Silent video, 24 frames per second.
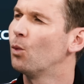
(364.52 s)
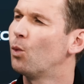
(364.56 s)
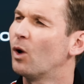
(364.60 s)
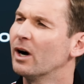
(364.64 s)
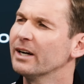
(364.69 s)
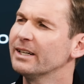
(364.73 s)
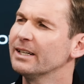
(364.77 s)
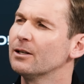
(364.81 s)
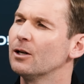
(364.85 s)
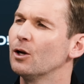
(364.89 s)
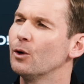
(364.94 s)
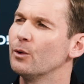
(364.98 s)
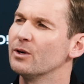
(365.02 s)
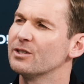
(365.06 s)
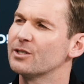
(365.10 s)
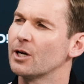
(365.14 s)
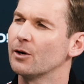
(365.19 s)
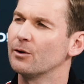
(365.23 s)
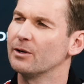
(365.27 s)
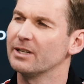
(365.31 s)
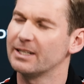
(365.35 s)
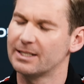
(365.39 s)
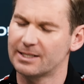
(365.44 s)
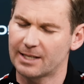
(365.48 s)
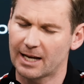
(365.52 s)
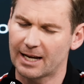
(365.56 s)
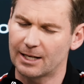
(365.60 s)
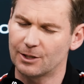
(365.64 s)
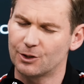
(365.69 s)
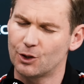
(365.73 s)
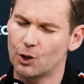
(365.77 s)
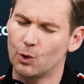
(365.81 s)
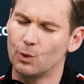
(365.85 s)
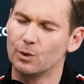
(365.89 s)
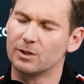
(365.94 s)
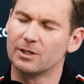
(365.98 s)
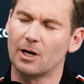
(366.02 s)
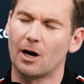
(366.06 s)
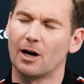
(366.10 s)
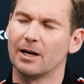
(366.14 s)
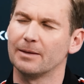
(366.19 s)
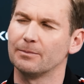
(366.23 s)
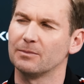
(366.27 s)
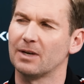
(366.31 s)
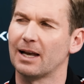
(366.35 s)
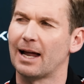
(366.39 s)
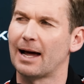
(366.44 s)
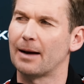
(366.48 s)
Why did Lewis only set two
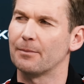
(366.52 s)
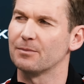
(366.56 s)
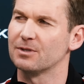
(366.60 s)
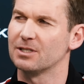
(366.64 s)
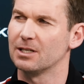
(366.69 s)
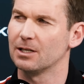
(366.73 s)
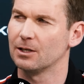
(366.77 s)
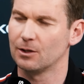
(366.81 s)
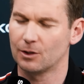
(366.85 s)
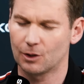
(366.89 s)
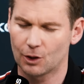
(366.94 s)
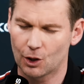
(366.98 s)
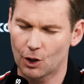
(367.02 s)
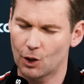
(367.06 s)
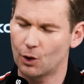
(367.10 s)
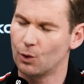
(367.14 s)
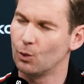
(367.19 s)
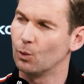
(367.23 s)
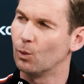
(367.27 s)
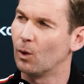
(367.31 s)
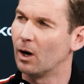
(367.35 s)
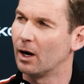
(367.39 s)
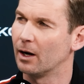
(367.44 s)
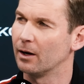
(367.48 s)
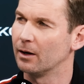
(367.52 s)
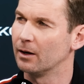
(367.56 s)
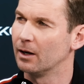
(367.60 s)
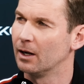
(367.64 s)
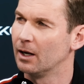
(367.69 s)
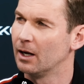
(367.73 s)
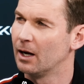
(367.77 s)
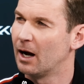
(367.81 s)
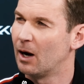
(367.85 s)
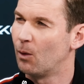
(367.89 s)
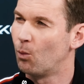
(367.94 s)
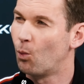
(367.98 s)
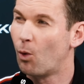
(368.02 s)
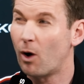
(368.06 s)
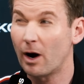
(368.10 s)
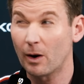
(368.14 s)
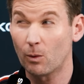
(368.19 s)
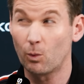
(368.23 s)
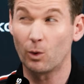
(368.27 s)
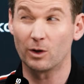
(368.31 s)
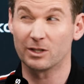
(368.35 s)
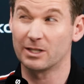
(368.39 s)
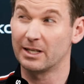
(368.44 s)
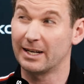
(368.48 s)
timed laps in Q one, and why
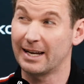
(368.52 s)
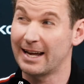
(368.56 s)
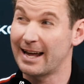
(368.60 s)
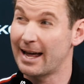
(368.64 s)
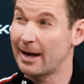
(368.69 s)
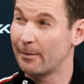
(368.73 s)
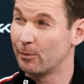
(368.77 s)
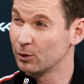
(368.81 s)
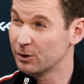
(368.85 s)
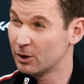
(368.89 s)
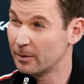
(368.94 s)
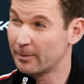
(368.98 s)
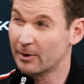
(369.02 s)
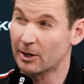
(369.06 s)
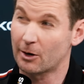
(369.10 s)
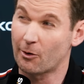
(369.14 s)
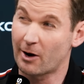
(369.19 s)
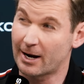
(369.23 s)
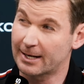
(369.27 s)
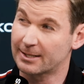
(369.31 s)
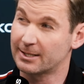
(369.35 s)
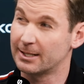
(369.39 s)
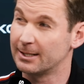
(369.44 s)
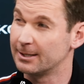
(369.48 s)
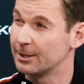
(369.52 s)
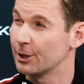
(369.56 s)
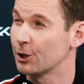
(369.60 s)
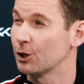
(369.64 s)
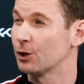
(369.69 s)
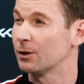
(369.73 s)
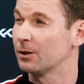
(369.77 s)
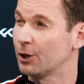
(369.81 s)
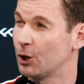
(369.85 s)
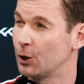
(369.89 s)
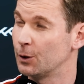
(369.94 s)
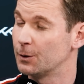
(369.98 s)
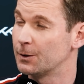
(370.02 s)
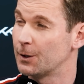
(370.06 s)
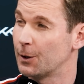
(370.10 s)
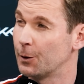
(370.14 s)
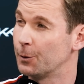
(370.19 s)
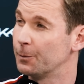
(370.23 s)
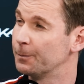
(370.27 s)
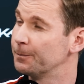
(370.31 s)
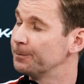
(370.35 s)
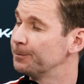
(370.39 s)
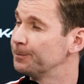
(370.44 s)
wasn't he able to progress into Q two?